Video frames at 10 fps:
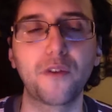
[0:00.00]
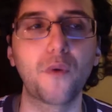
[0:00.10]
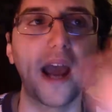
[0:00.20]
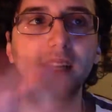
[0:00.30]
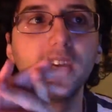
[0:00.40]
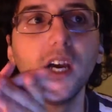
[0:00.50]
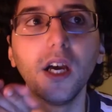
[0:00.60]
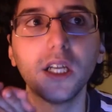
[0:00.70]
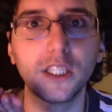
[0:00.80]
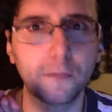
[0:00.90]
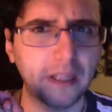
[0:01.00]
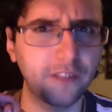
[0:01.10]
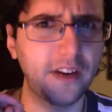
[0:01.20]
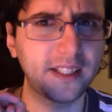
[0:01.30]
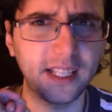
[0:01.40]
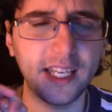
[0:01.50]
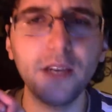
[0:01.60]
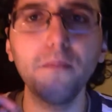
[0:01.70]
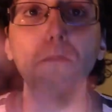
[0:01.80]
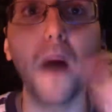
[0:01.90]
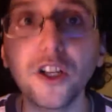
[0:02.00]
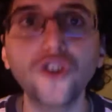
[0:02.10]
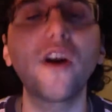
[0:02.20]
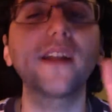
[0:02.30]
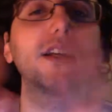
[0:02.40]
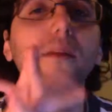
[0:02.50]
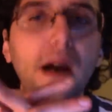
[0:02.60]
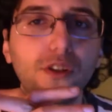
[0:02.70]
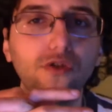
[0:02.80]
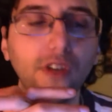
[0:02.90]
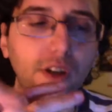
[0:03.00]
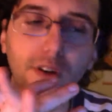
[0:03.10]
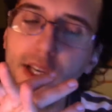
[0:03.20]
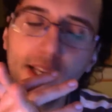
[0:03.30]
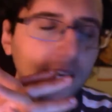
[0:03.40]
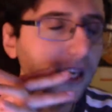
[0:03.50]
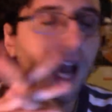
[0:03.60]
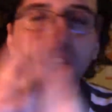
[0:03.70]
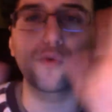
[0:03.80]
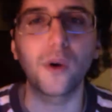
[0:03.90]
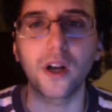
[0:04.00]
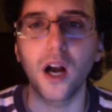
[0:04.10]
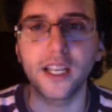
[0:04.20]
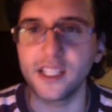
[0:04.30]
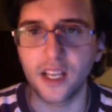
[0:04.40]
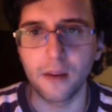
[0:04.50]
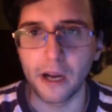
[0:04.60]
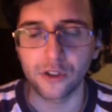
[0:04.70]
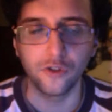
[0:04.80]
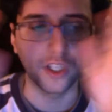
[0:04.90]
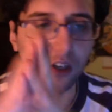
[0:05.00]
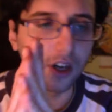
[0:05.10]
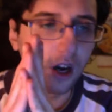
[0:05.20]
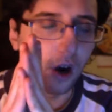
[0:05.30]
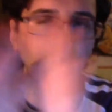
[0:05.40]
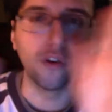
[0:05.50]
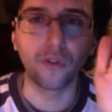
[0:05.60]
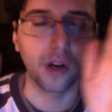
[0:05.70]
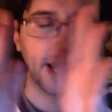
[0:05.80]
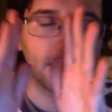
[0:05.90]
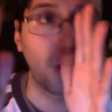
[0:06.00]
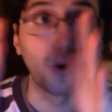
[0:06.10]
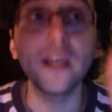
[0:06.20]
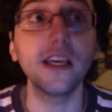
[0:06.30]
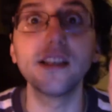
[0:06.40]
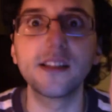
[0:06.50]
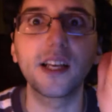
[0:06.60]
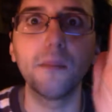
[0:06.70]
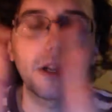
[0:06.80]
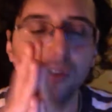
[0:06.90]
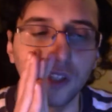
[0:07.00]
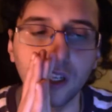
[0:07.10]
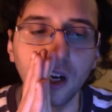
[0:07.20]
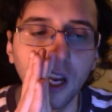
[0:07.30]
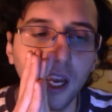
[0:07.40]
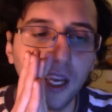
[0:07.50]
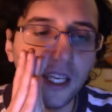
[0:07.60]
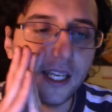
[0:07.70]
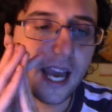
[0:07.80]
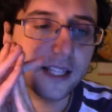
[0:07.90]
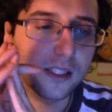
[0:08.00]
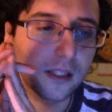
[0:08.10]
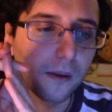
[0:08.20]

right, despite the fact that he, much like the Gamatsu leaker, I swear to god, he's the Gamatsu leaker all over again. Or he's the Gamatsu leaker. He gets